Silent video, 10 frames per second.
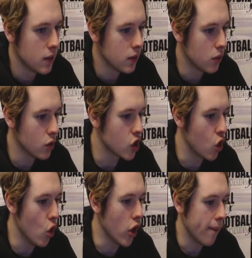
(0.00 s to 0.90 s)
Well, it's a
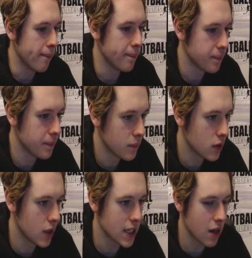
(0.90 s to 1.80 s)
corner.
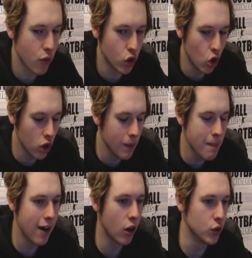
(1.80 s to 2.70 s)
Kicked out for a corner by
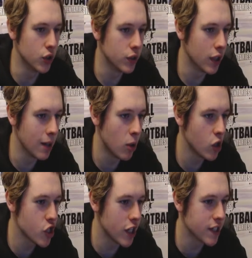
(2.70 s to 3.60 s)
Matt Lowton. I
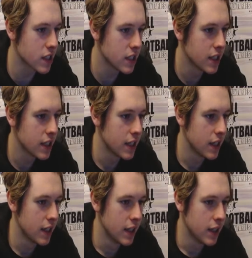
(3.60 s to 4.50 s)
apologise.
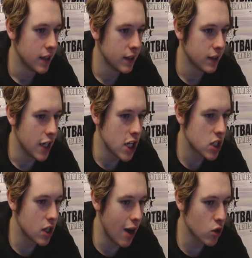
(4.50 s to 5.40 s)
In
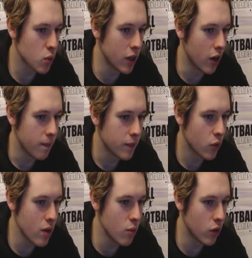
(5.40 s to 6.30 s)
outswinger.
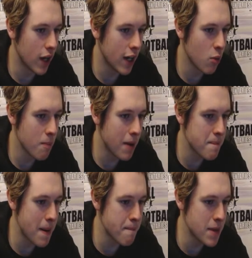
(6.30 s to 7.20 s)
Greenwood header won by
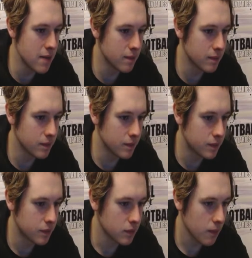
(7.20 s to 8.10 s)
Ben Mee.
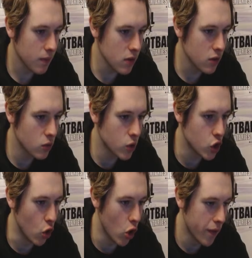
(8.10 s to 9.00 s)

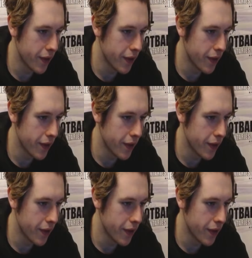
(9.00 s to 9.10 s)
Sure.